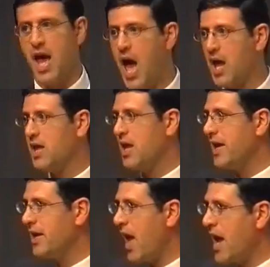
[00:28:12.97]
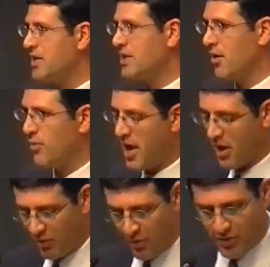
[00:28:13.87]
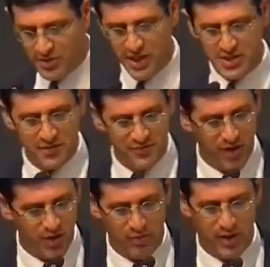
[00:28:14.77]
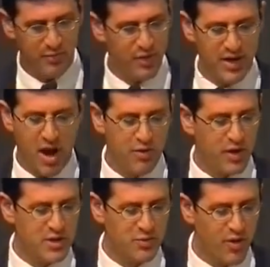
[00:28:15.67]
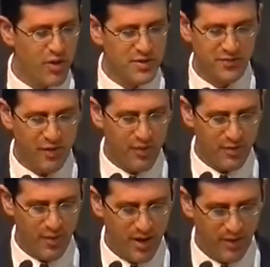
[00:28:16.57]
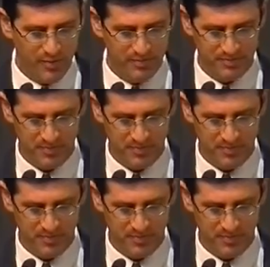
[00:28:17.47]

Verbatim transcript: A year later, when our Lord says the following, and we know these words very well